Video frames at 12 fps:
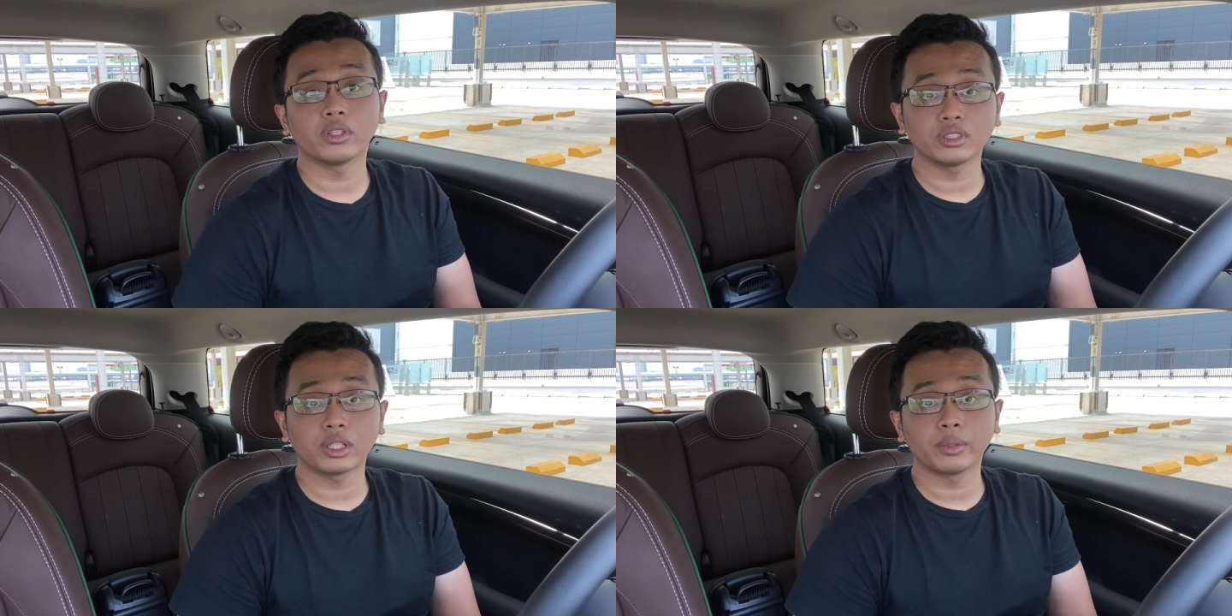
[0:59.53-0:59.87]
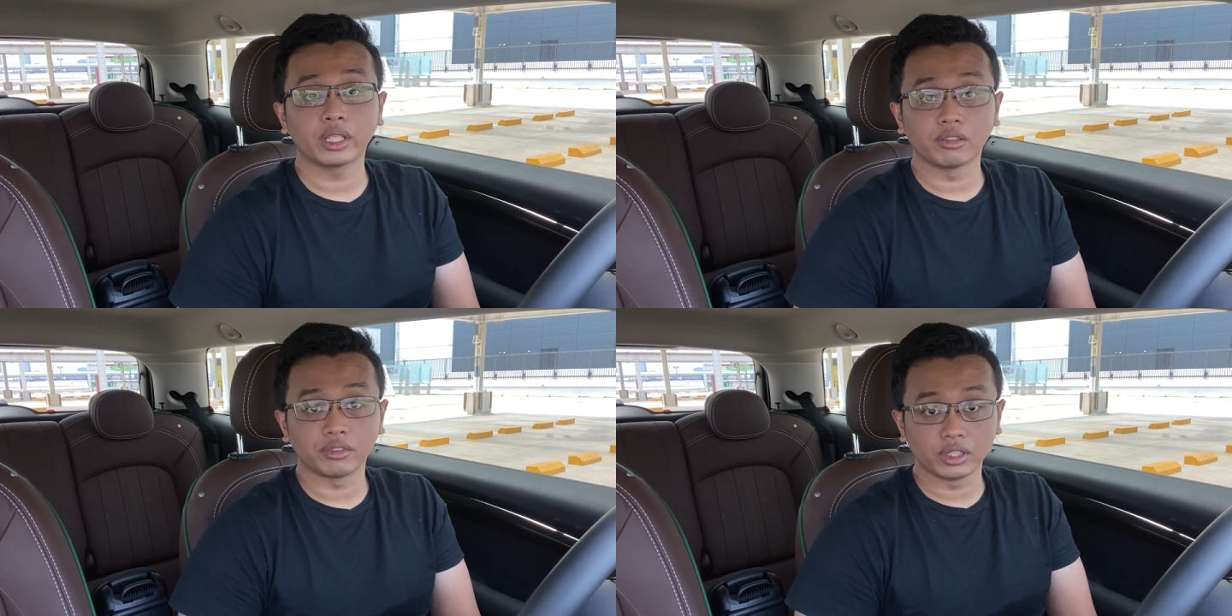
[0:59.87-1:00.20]
to try
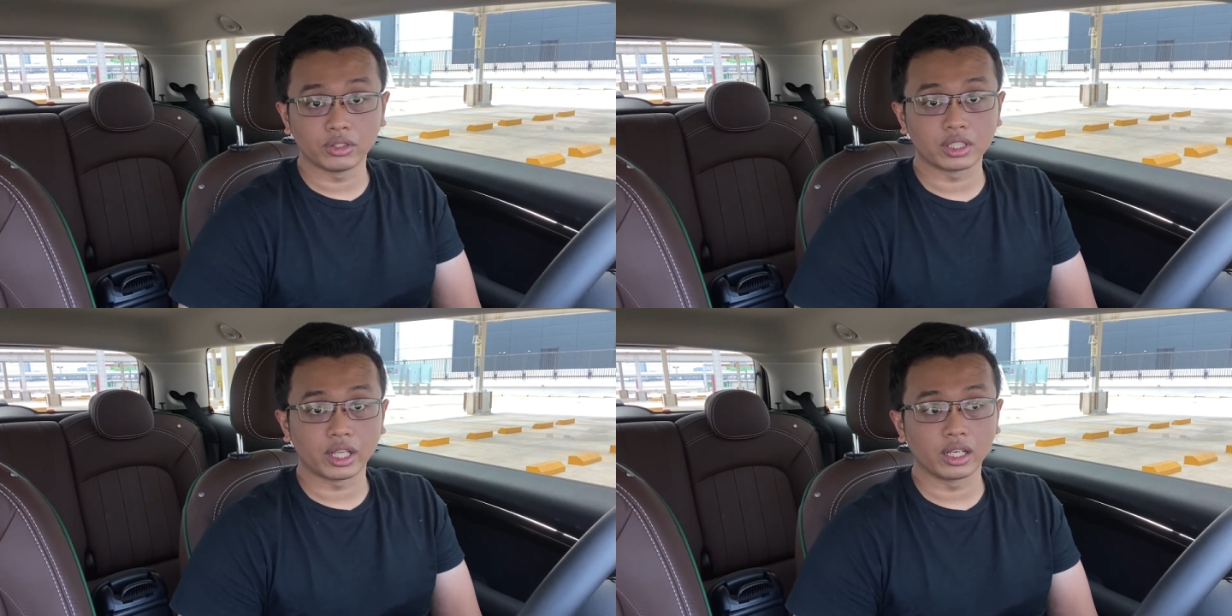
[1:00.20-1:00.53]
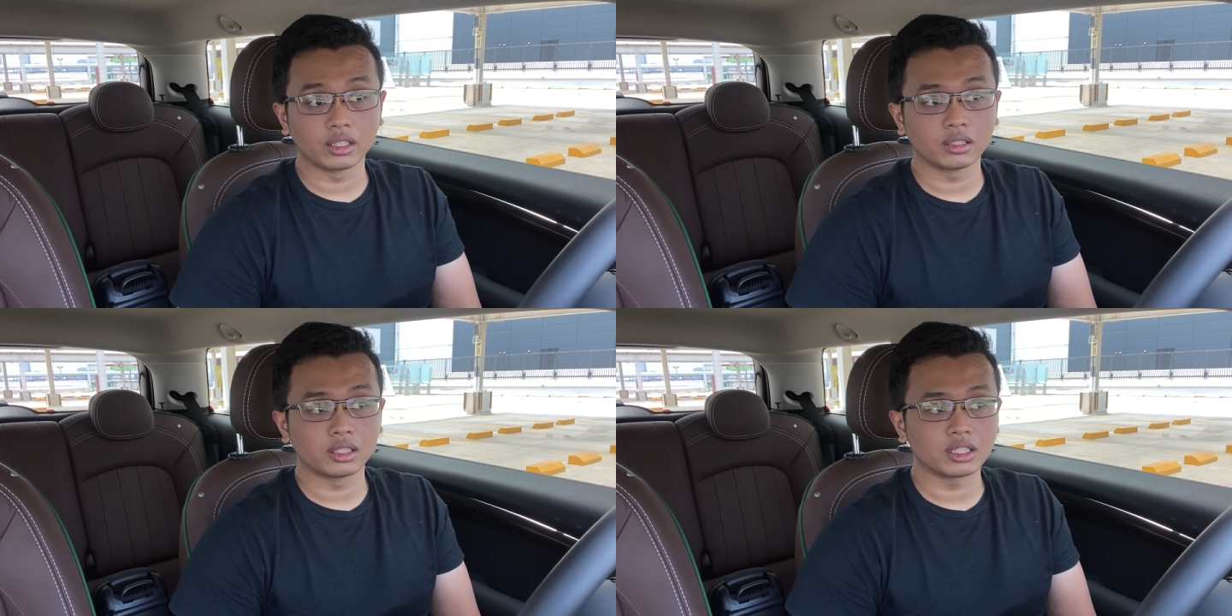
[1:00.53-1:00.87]
making videos
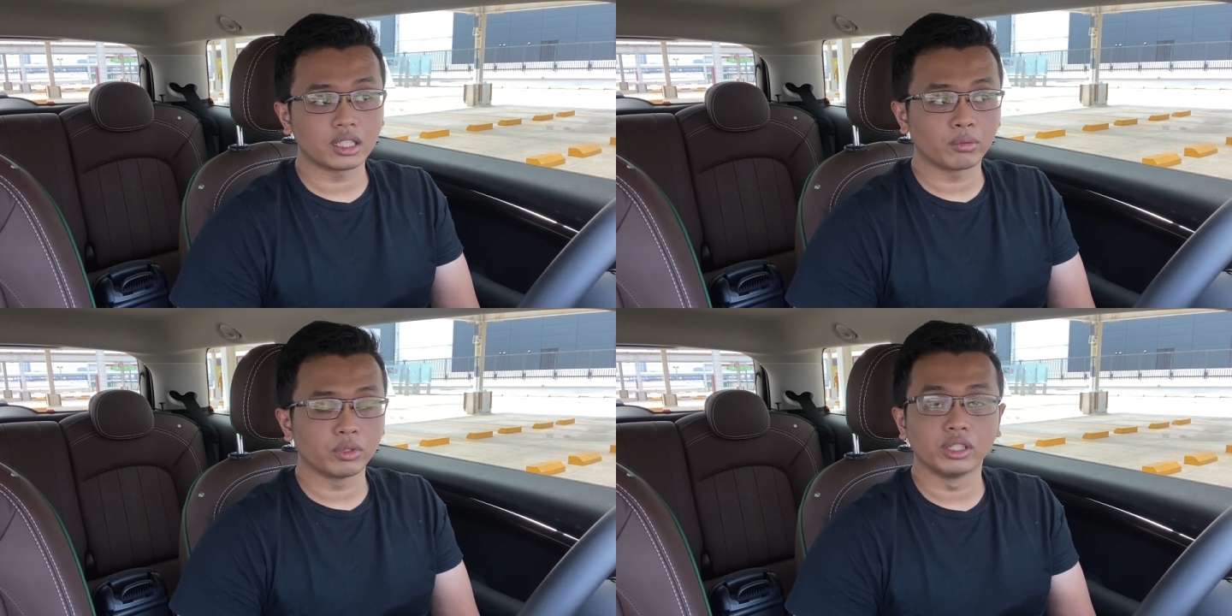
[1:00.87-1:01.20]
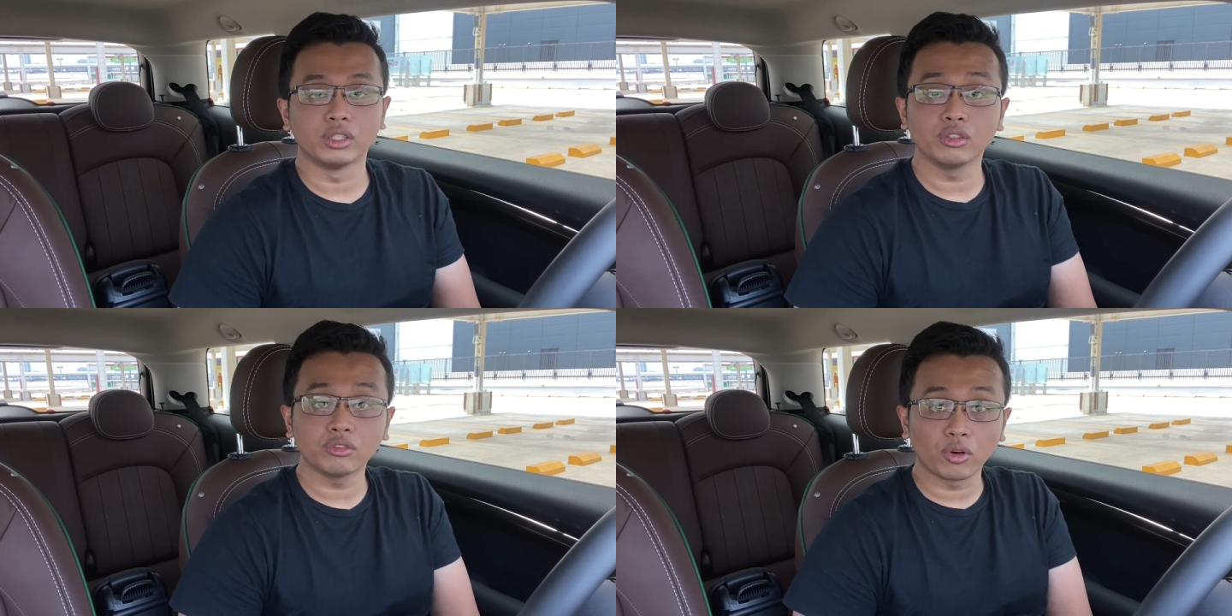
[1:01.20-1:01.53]
again, this time with a
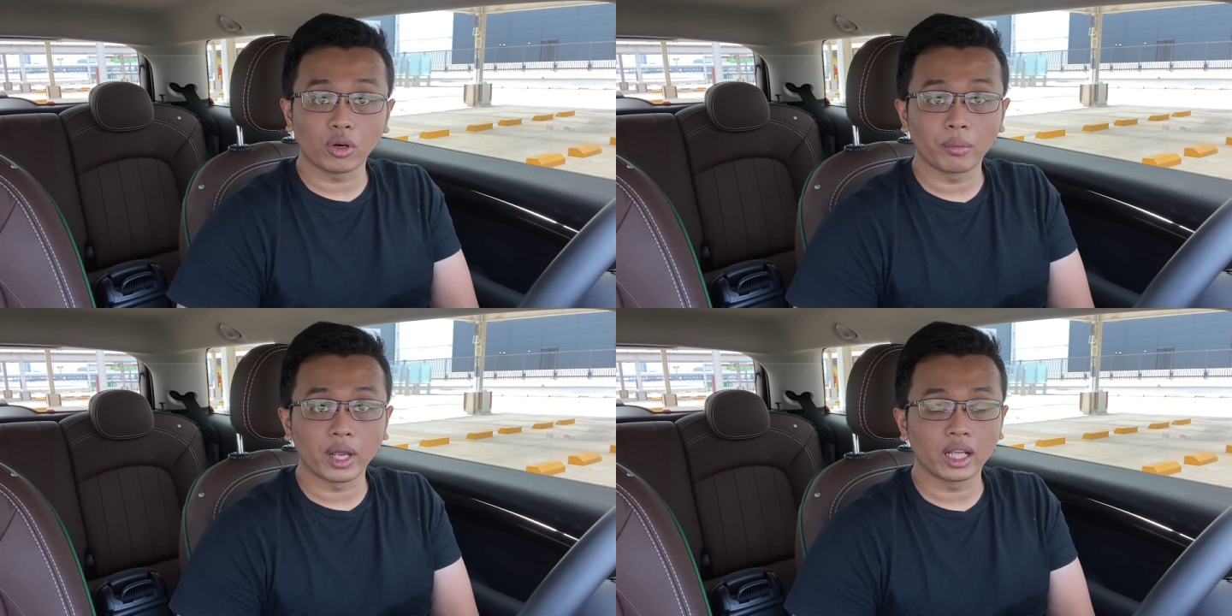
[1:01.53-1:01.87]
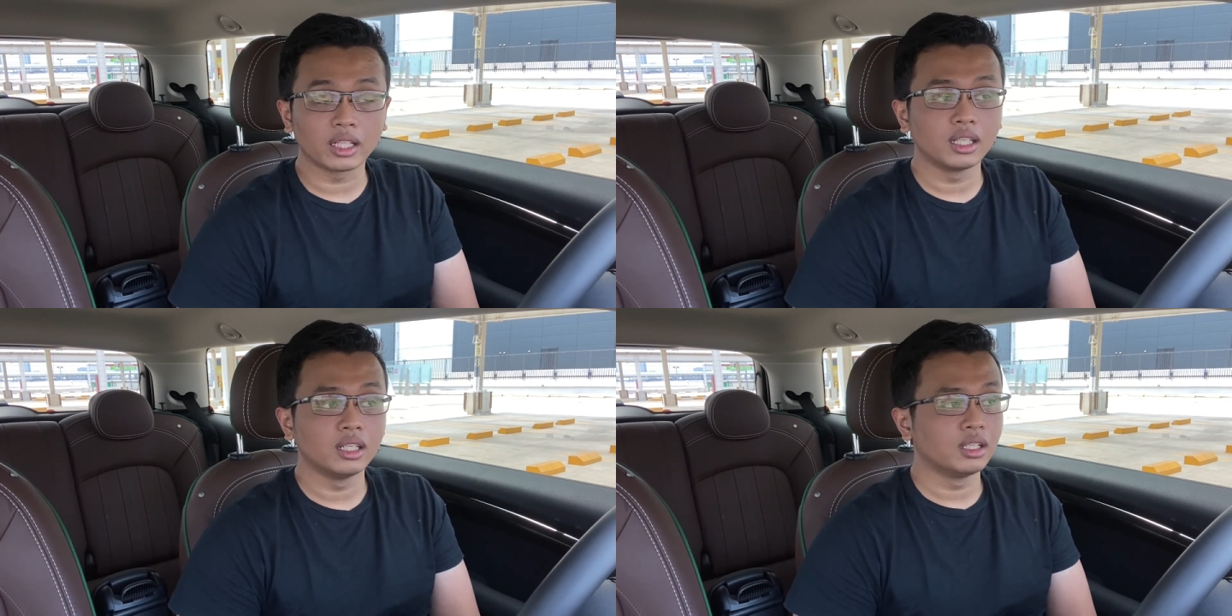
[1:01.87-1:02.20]
new
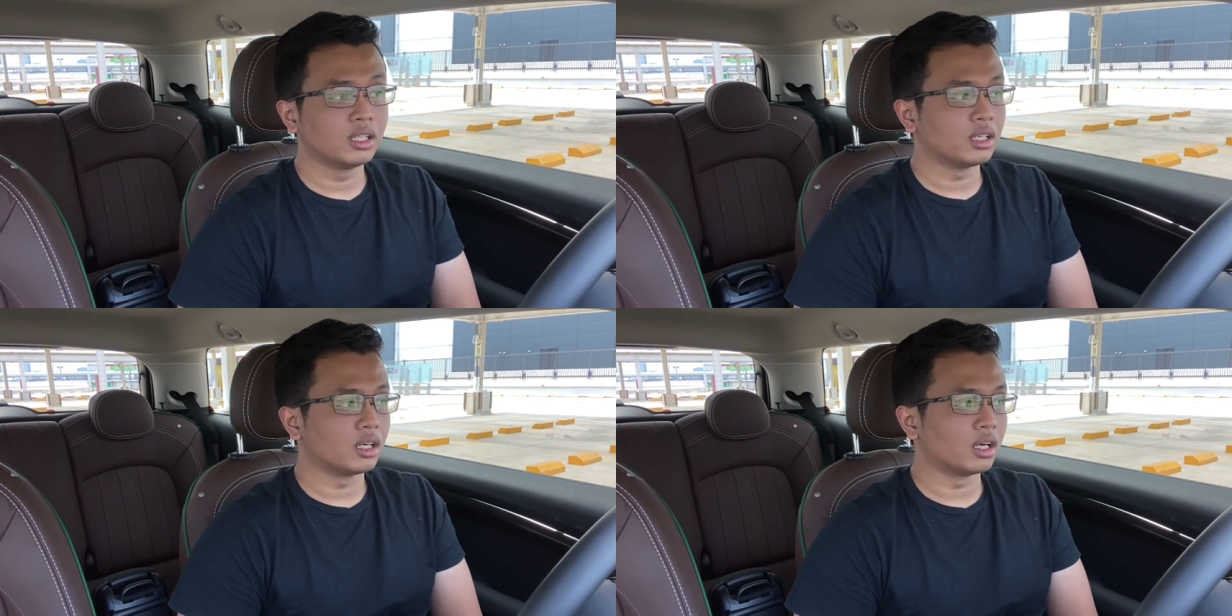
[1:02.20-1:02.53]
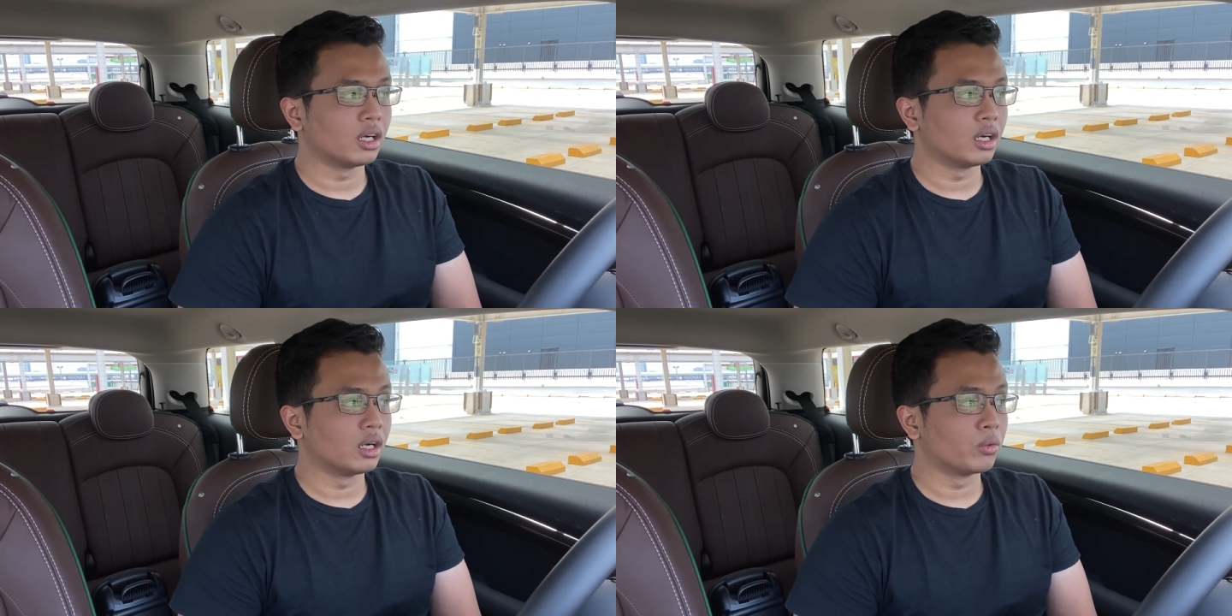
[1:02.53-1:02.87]
format,
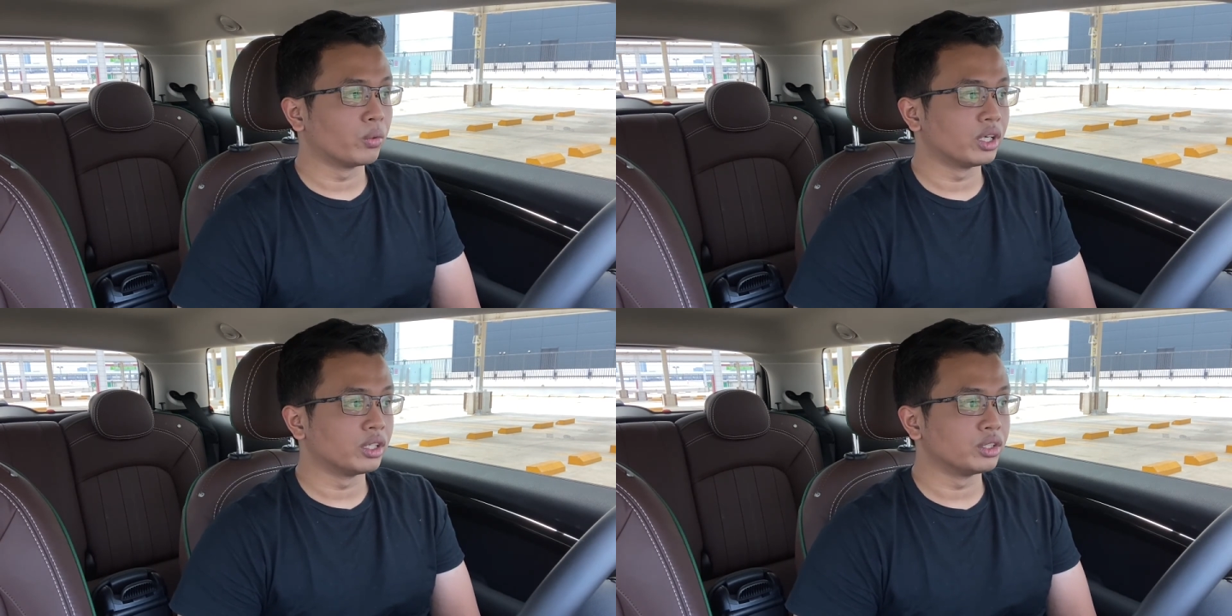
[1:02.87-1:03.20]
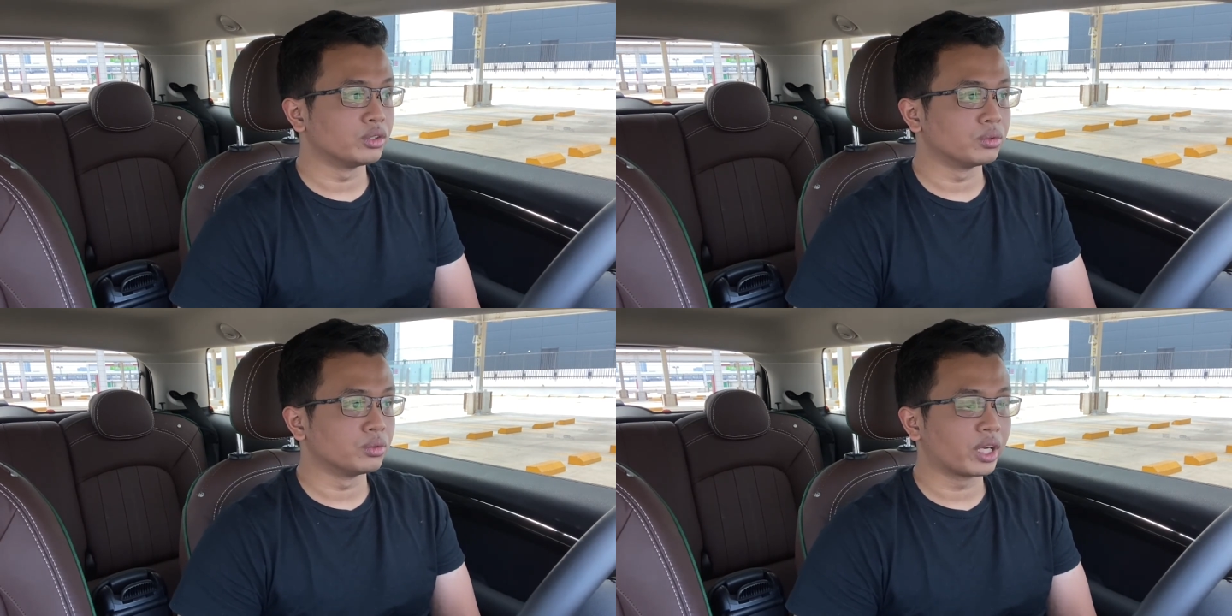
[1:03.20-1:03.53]
with a
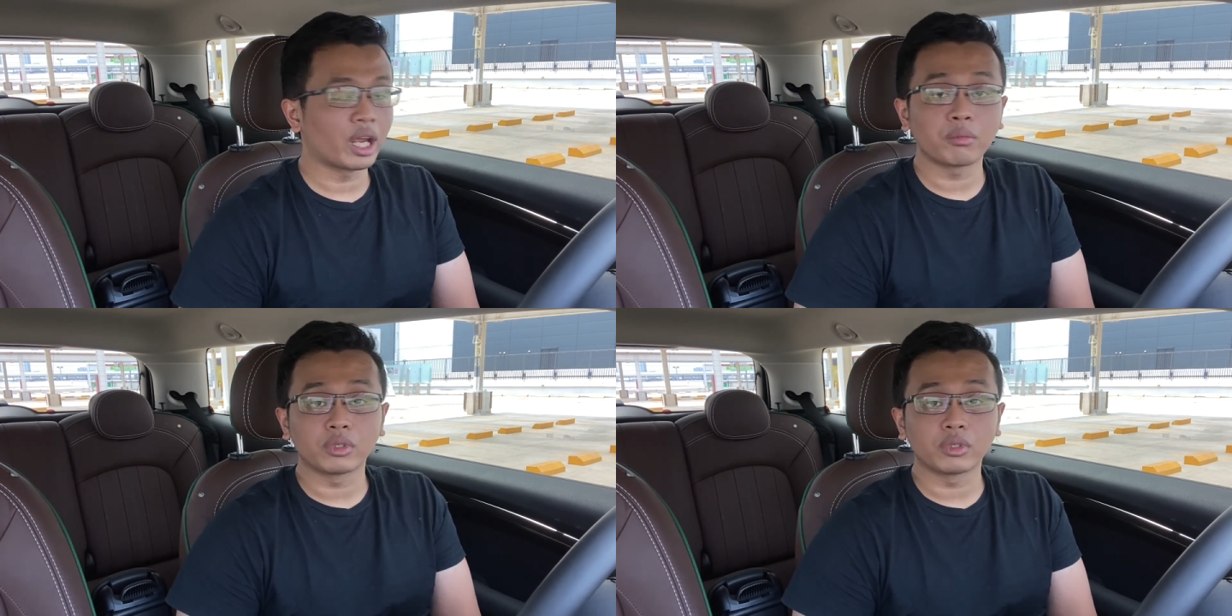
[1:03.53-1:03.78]
new camera